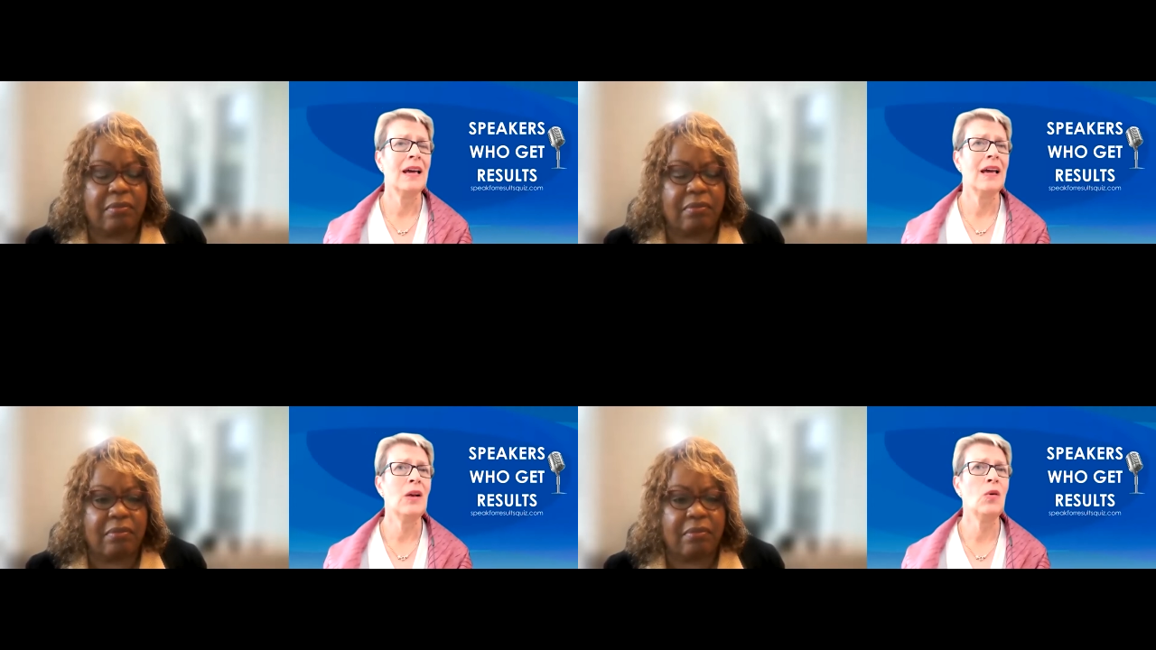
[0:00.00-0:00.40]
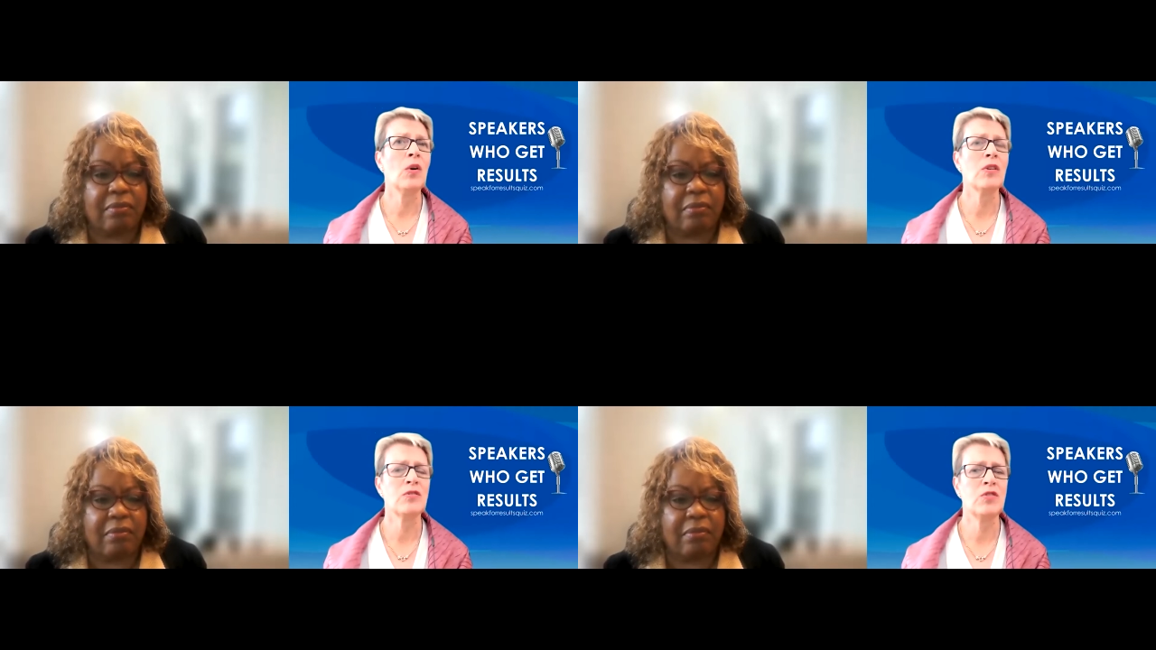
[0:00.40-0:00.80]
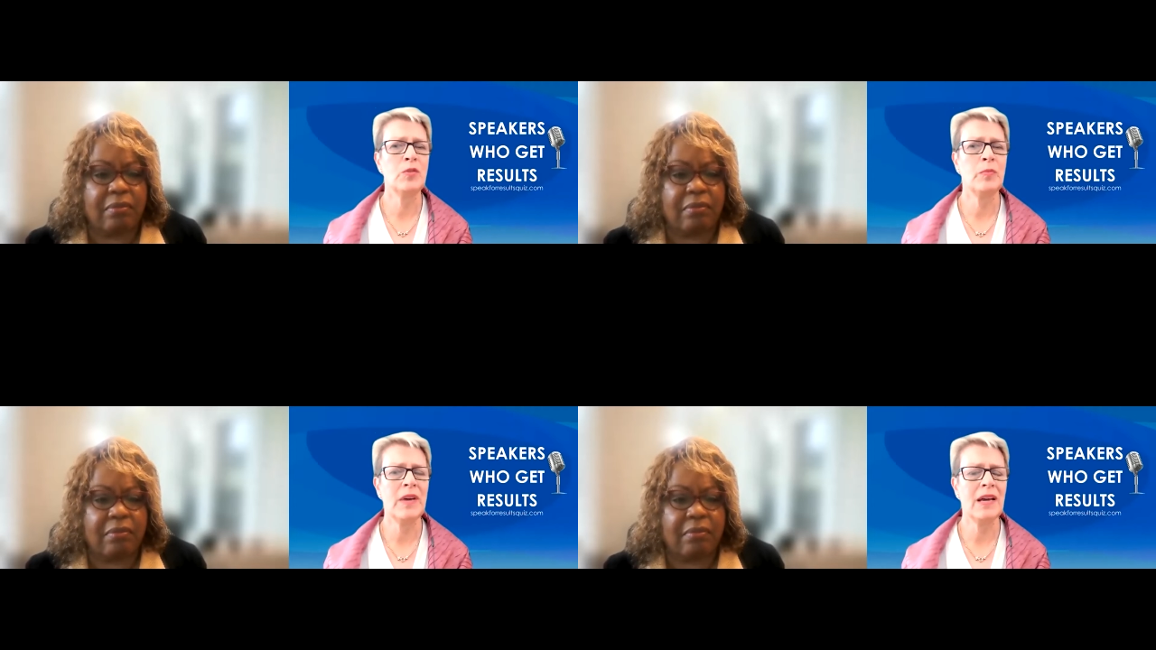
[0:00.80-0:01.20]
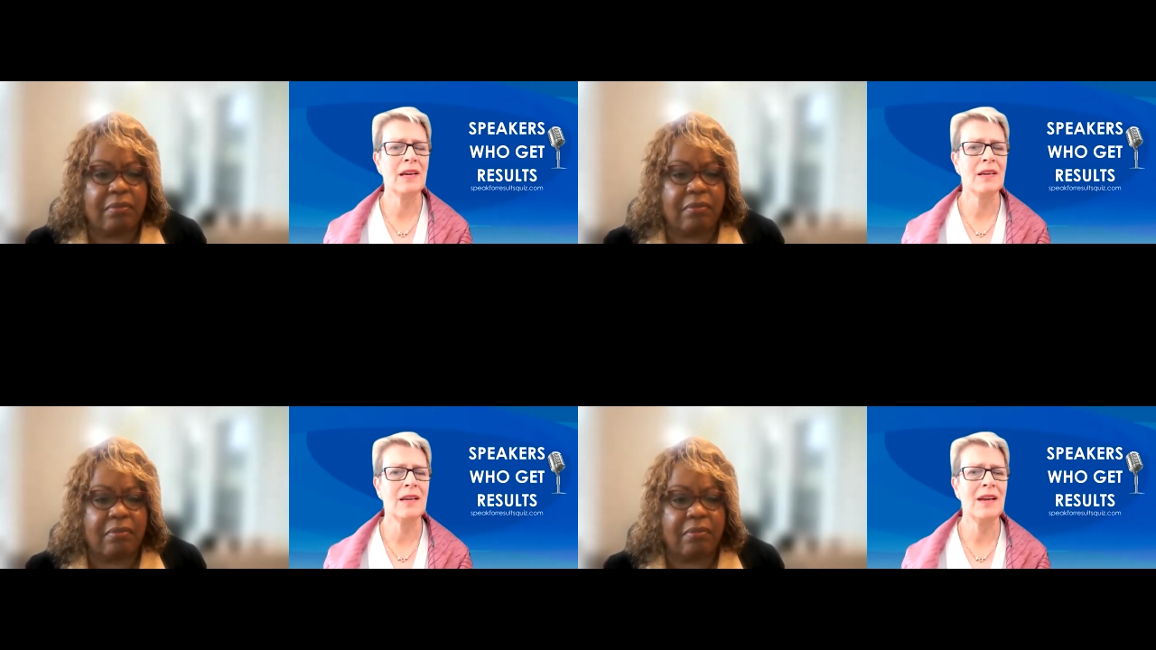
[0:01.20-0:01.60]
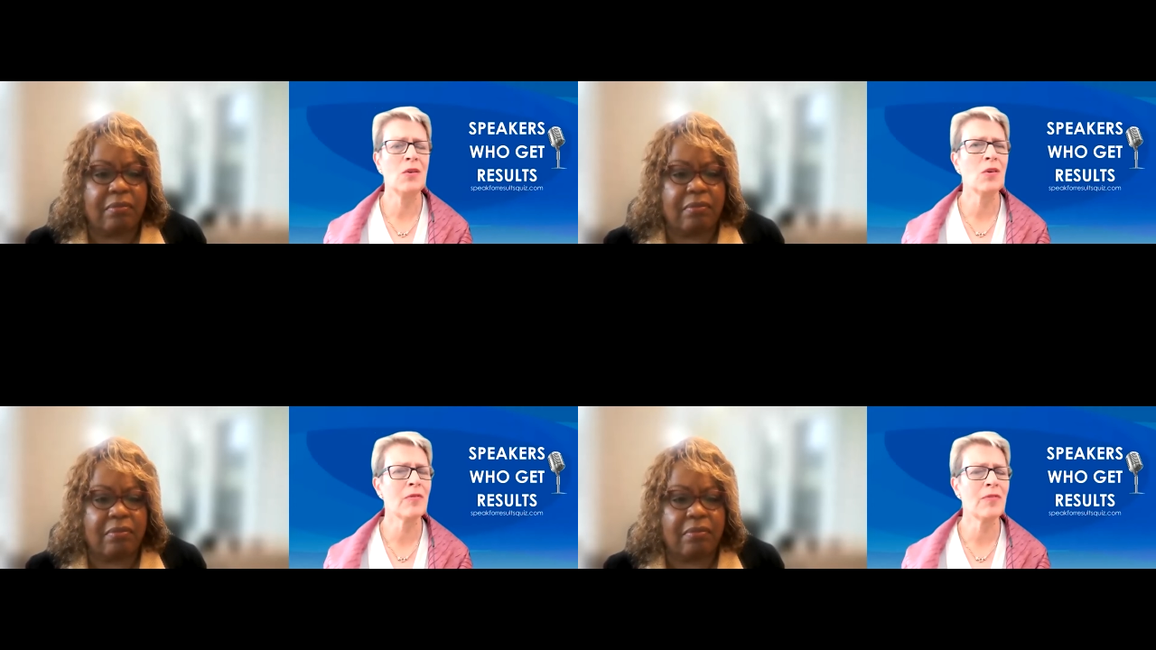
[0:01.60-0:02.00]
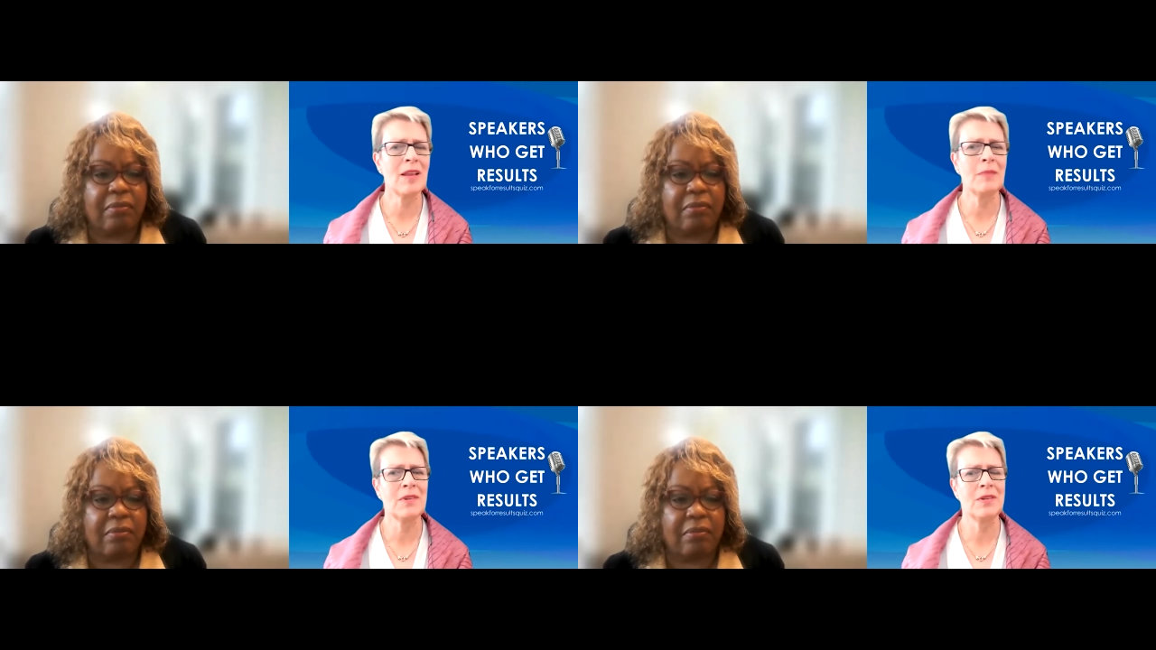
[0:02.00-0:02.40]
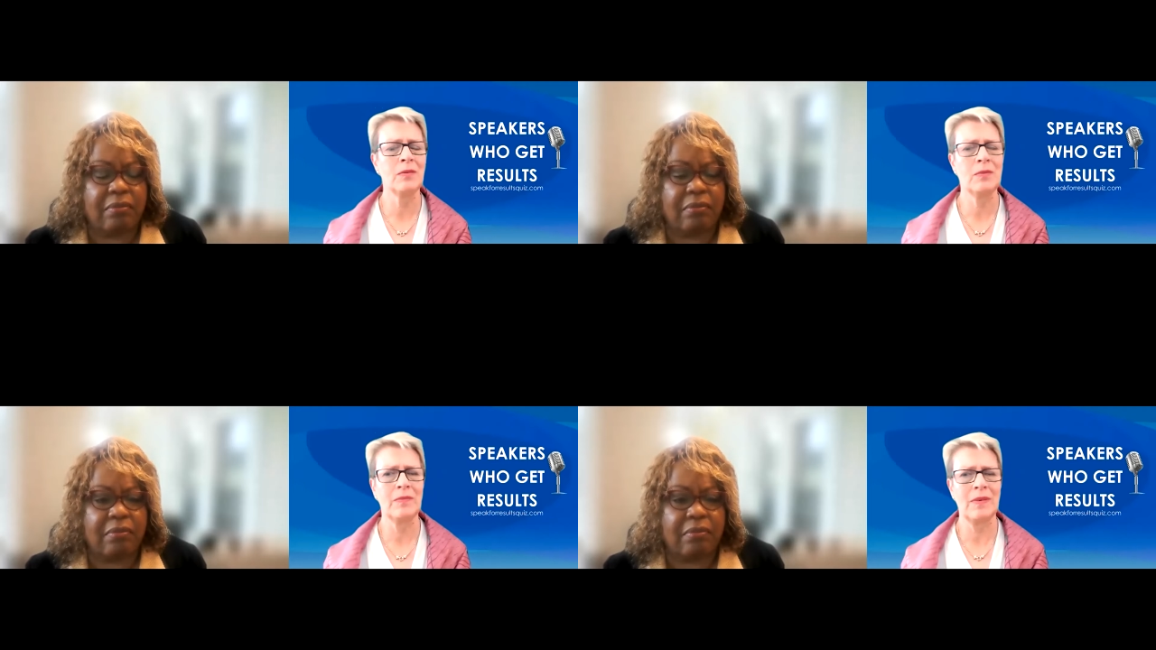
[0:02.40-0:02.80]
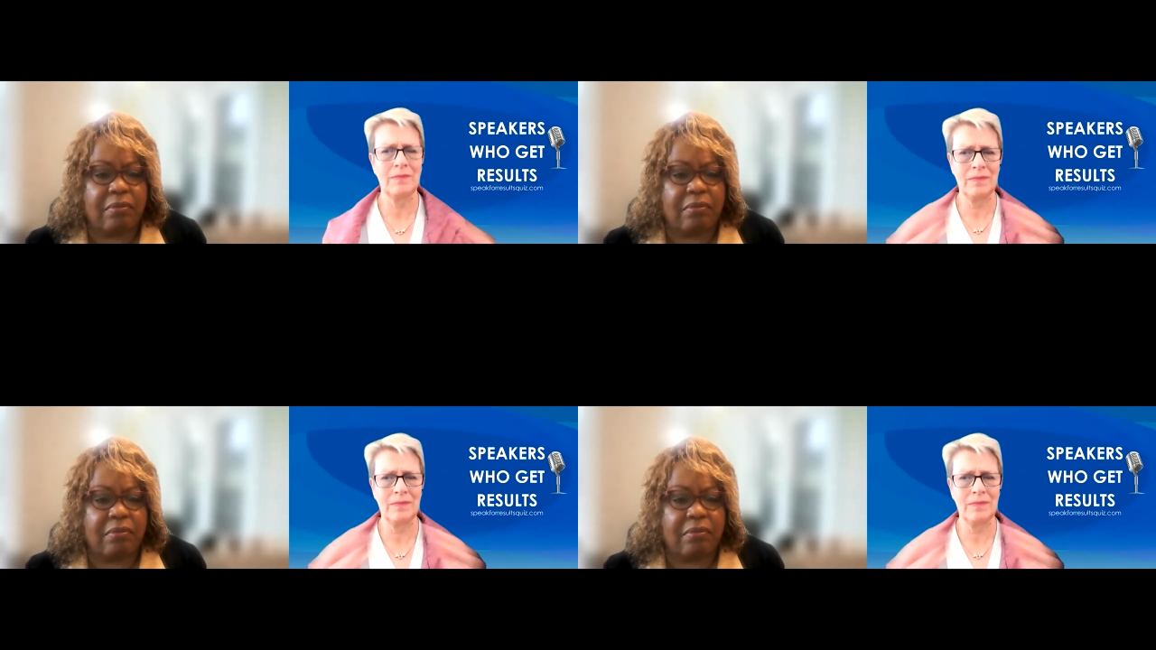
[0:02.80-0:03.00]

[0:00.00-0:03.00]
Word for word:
Speaker 1: in order to be, in order for them to